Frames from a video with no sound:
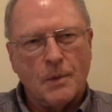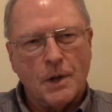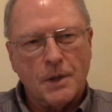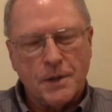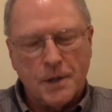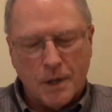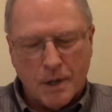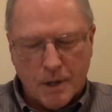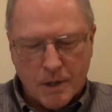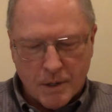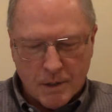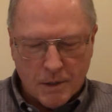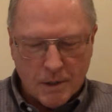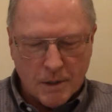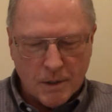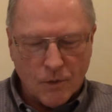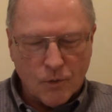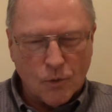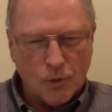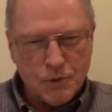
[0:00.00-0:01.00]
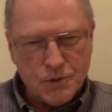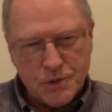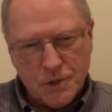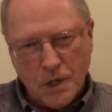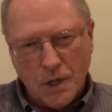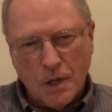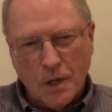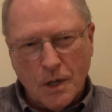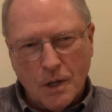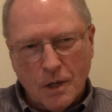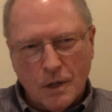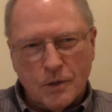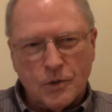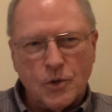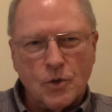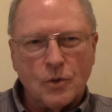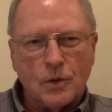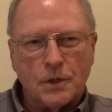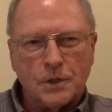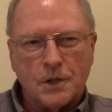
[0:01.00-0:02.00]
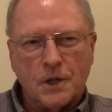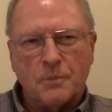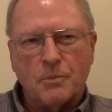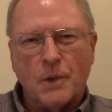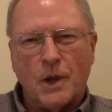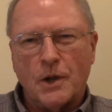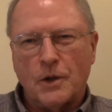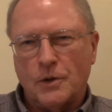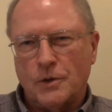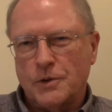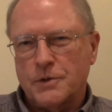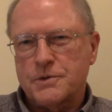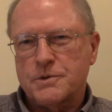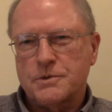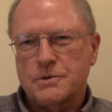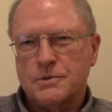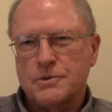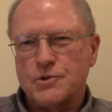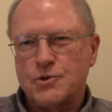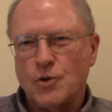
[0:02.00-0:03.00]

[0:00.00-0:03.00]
I think, of course, you and Dick Males